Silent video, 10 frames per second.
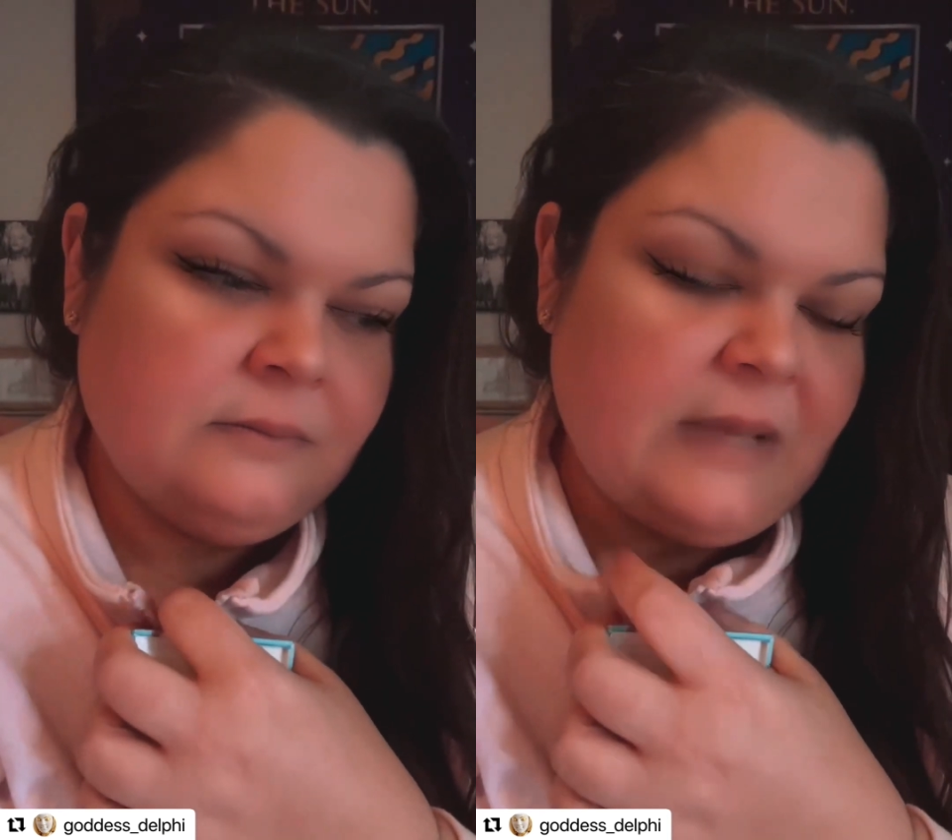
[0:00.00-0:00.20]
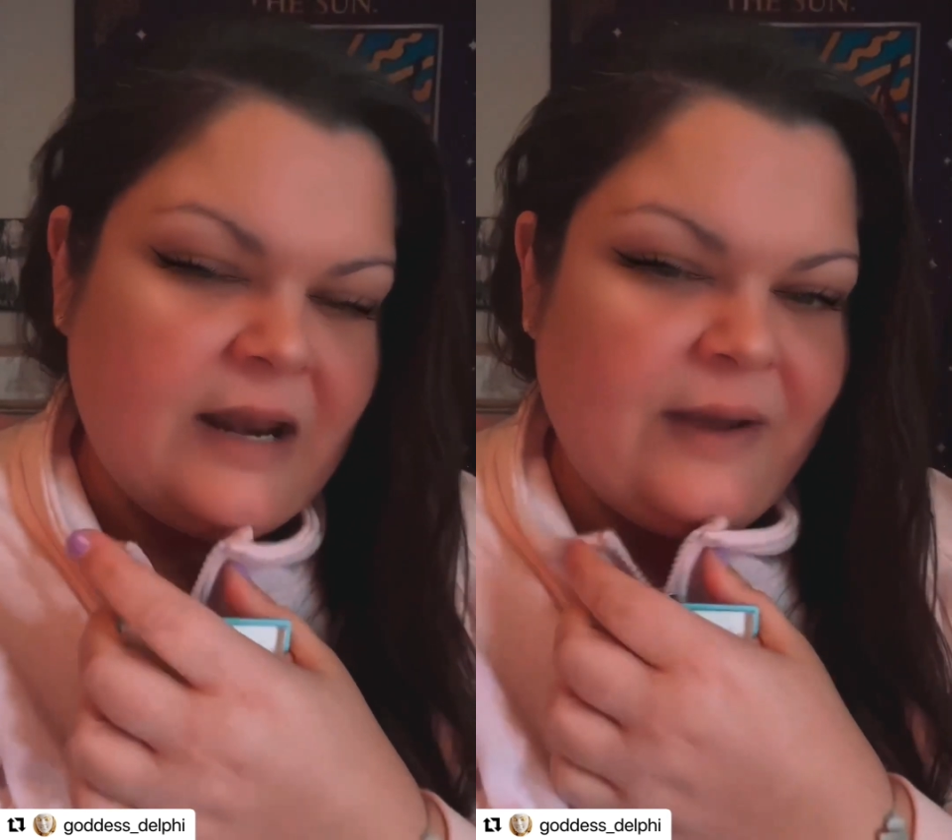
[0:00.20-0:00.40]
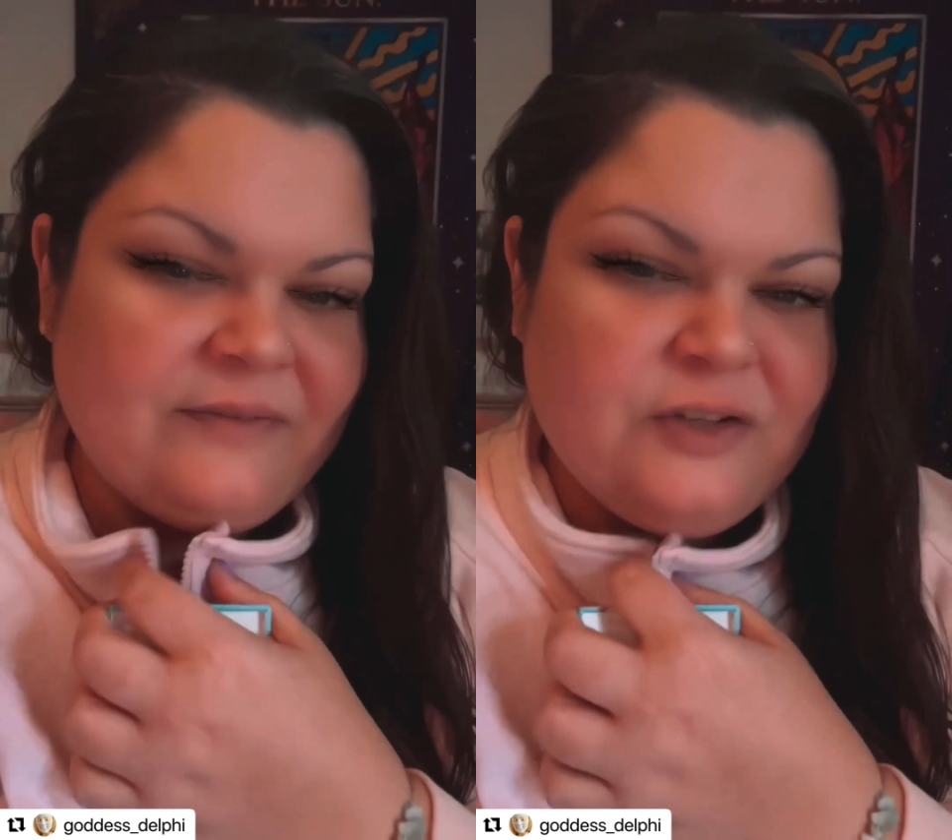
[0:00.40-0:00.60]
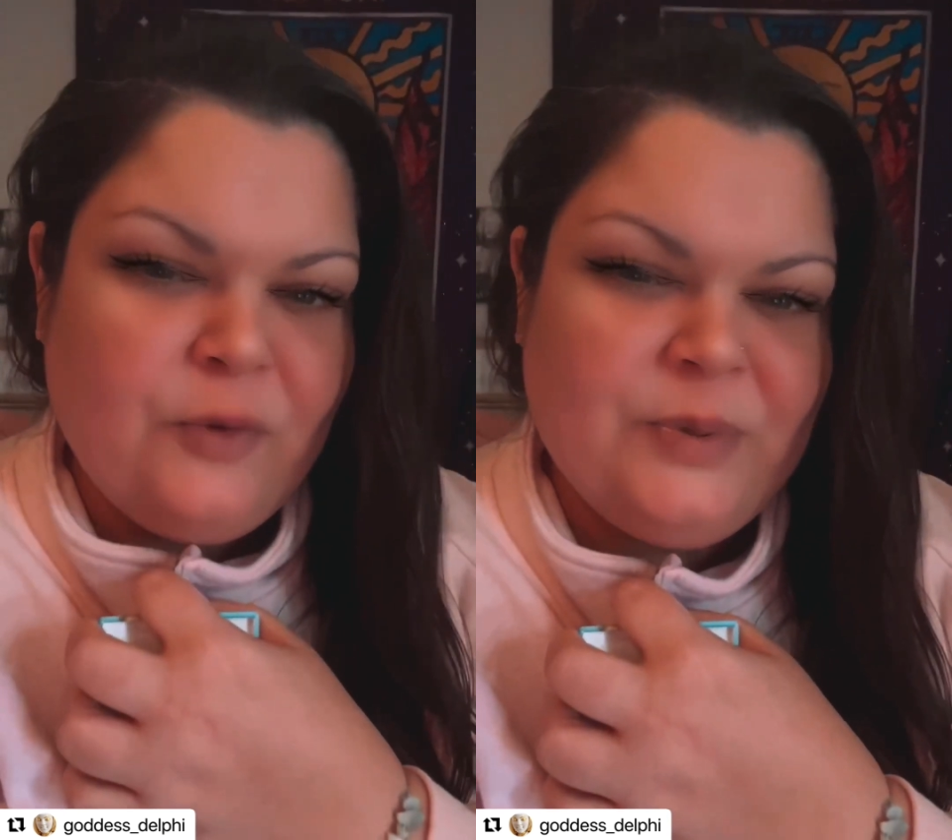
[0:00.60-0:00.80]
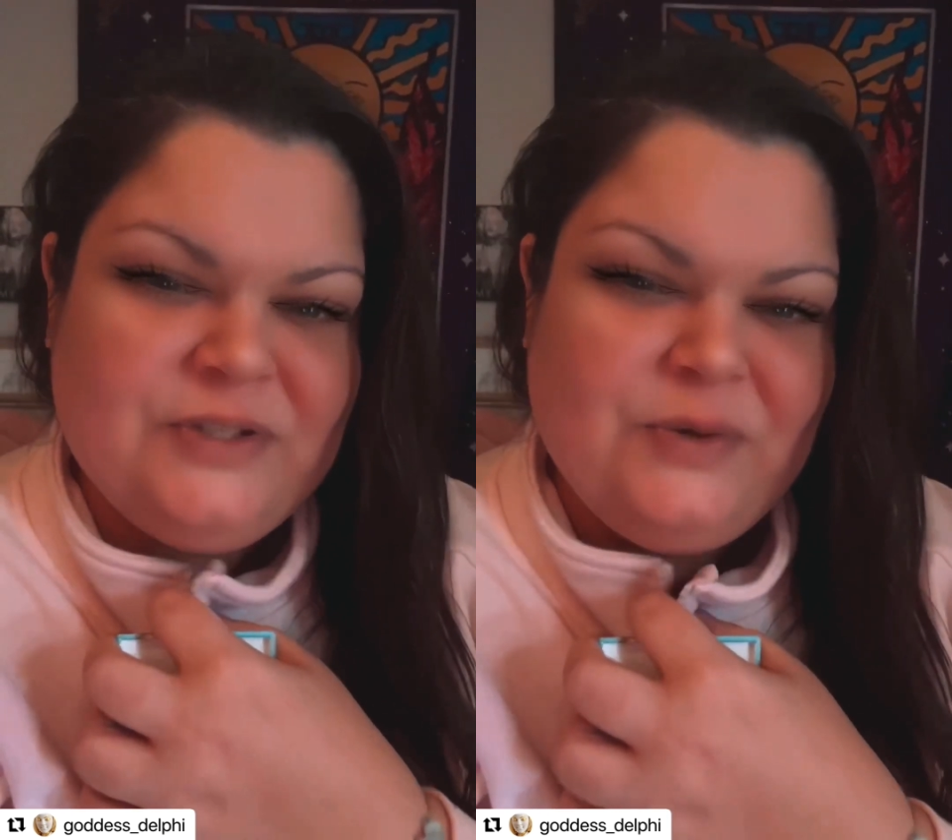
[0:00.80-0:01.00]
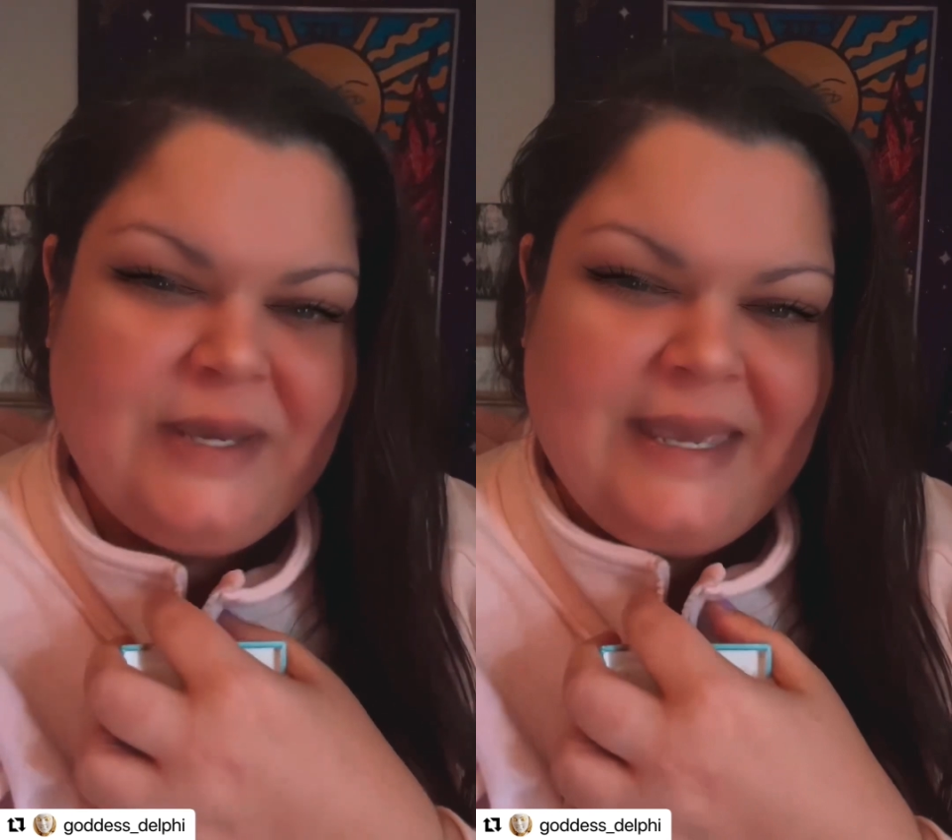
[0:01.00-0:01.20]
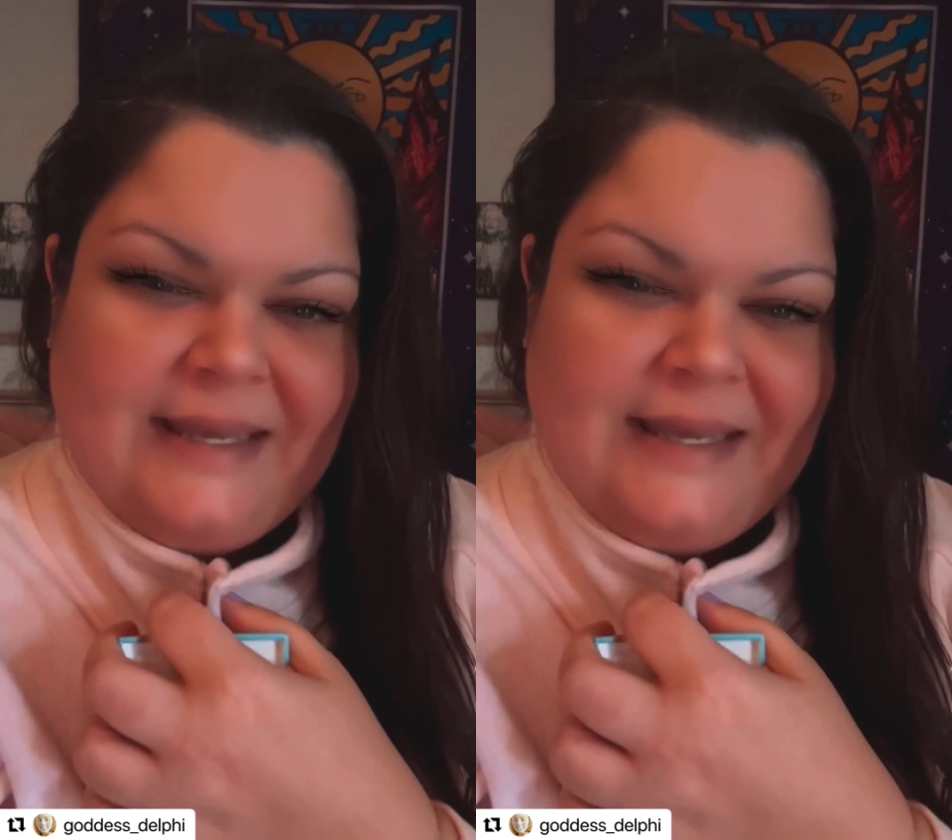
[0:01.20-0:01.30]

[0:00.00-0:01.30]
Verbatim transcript: I don't have to go pursuing